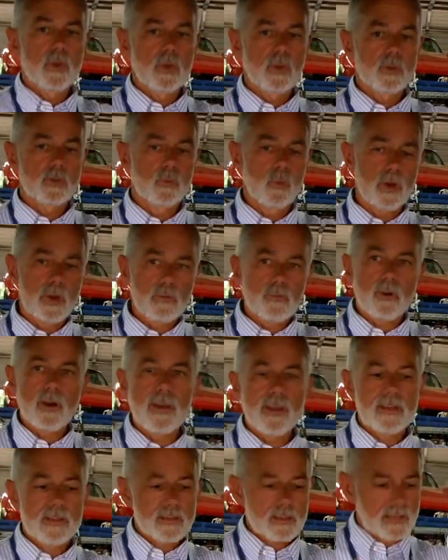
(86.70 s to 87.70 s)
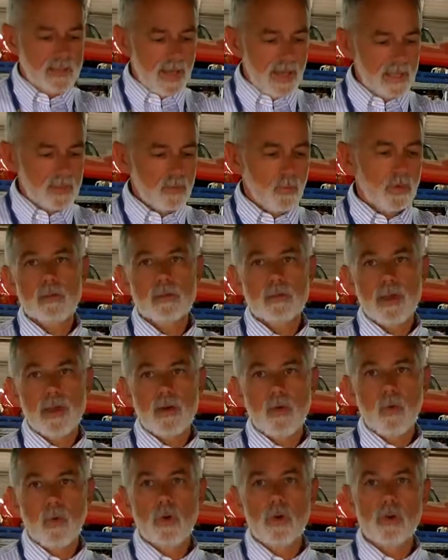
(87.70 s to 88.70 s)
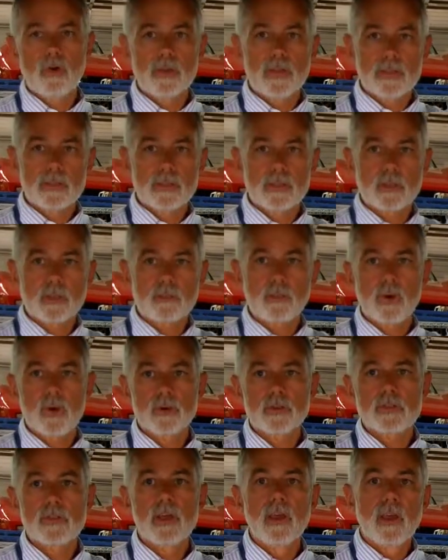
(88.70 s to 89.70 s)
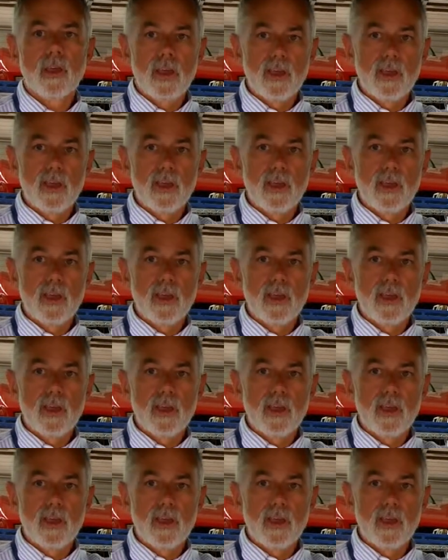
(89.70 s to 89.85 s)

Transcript: because when it rains, that's when that oil gets dispersed